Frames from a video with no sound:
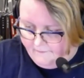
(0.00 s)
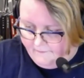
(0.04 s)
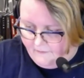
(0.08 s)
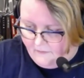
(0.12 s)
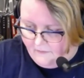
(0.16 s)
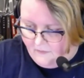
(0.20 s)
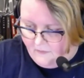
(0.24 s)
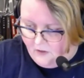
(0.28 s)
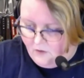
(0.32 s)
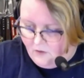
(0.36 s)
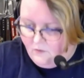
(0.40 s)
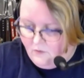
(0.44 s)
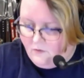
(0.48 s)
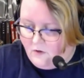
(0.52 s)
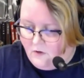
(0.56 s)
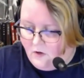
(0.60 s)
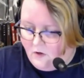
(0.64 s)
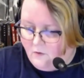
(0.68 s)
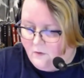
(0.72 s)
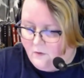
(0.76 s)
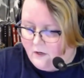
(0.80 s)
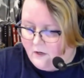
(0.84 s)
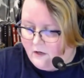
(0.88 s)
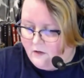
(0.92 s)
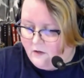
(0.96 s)
you know
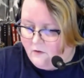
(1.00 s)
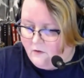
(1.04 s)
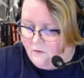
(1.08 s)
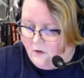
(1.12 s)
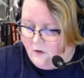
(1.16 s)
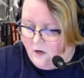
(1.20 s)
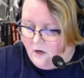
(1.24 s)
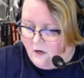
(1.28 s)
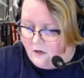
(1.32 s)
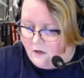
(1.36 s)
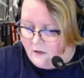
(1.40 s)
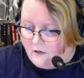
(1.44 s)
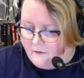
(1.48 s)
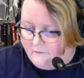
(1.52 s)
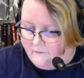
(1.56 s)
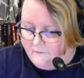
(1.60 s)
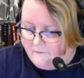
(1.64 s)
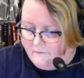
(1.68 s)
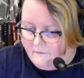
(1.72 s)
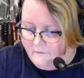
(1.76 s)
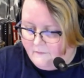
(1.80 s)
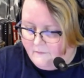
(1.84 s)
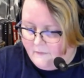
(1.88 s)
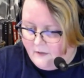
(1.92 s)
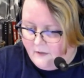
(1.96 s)
where you are.
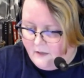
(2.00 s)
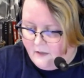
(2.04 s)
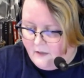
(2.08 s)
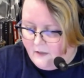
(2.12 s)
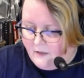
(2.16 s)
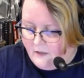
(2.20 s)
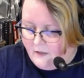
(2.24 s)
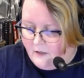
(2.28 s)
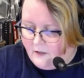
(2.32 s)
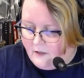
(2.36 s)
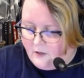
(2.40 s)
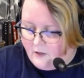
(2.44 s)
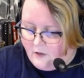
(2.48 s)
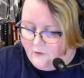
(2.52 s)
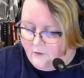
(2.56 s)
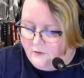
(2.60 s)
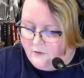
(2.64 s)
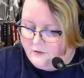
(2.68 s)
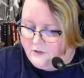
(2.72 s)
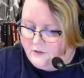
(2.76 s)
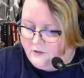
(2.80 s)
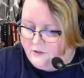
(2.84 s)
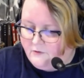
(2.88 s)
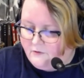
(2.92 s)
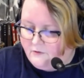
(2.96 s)
Go to
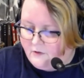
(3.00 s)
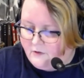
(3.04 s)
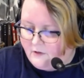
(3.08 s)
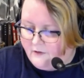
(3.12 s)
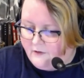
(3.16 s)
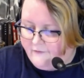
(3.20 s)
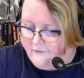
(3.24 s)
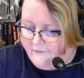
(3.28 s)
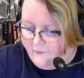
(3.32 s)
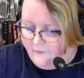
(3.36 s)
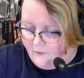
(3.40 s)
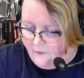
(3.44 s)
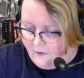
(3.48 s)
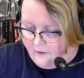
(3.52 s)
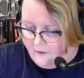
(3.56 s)
234.